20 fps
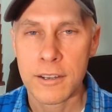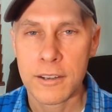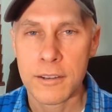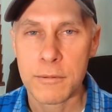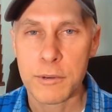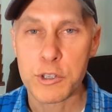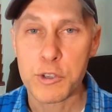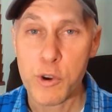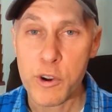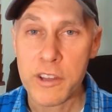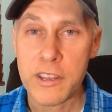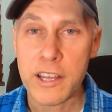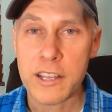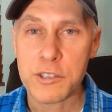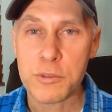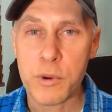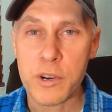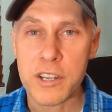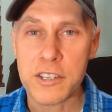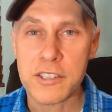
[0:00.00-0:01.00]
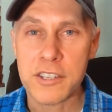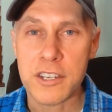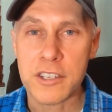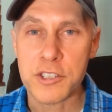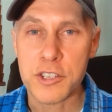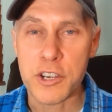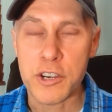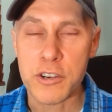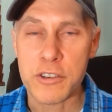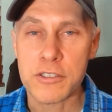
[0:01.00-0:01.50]
But during that
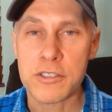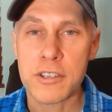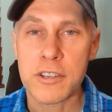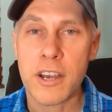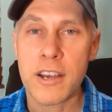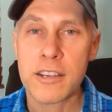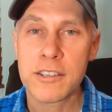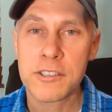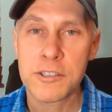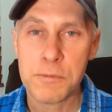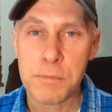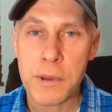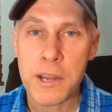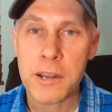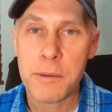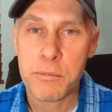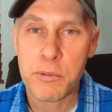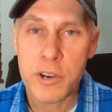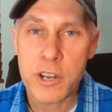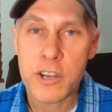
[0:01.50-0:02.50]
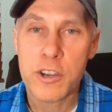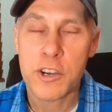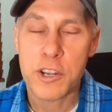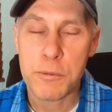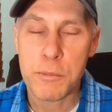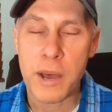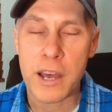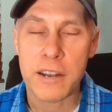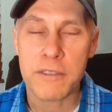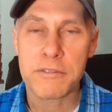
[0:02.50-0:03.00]
26 years, I spent a pretty good
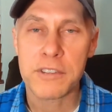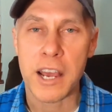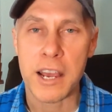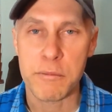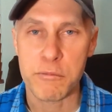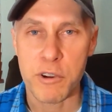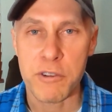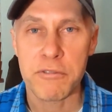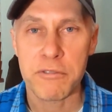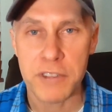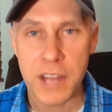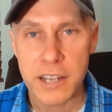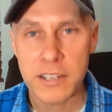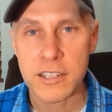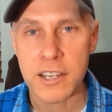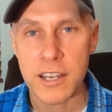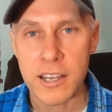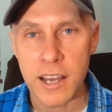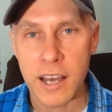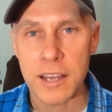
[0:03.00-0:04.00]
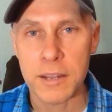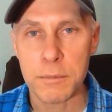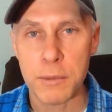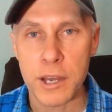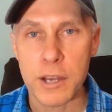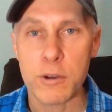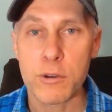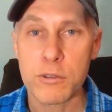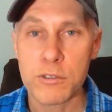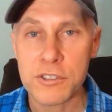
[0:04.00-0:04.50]
amount of time reflecting on
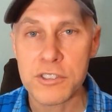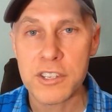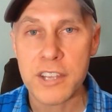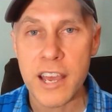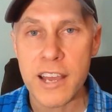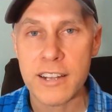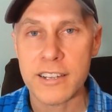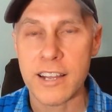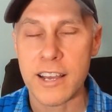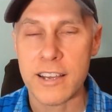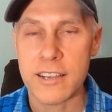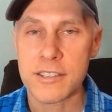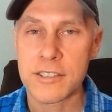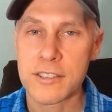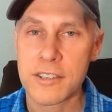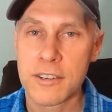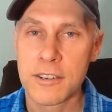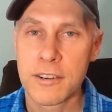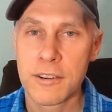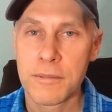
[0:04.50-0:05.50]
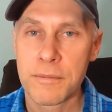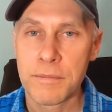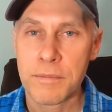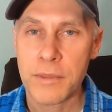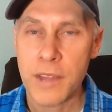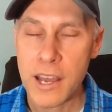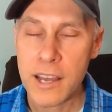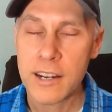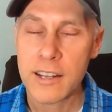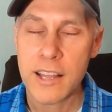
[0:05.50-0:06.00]
my old skate days.
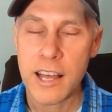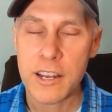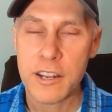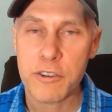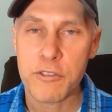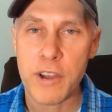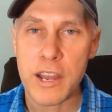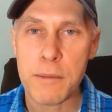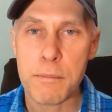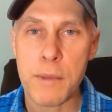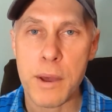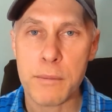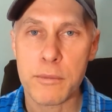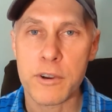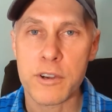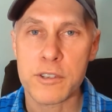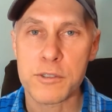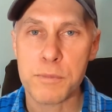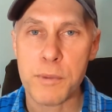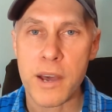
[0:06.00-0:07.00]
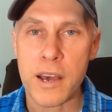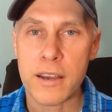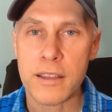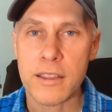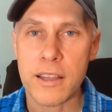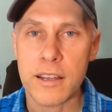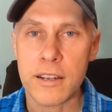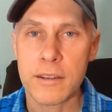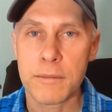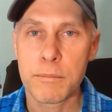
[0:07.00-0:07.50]
I had a lot of great memories back
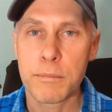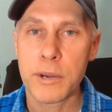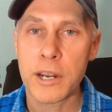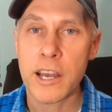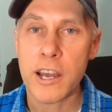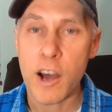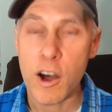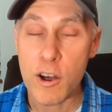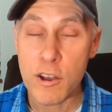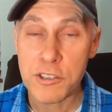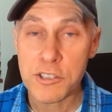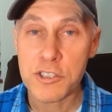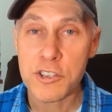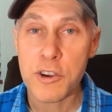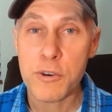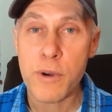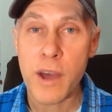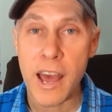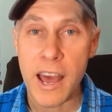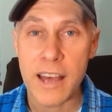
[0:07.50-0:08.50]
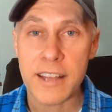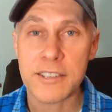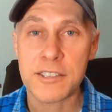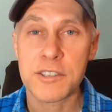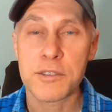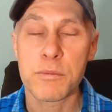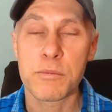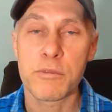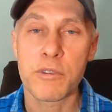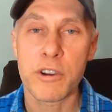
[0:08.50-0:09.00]
then, but I also had
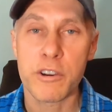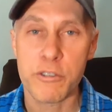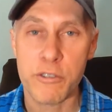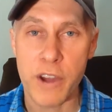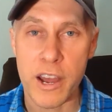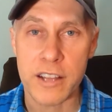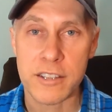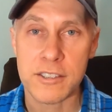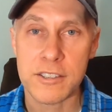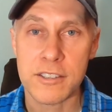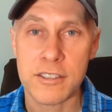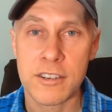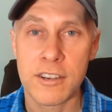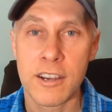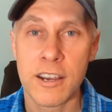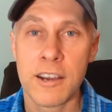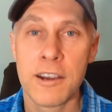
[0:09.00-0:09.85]
some regrets.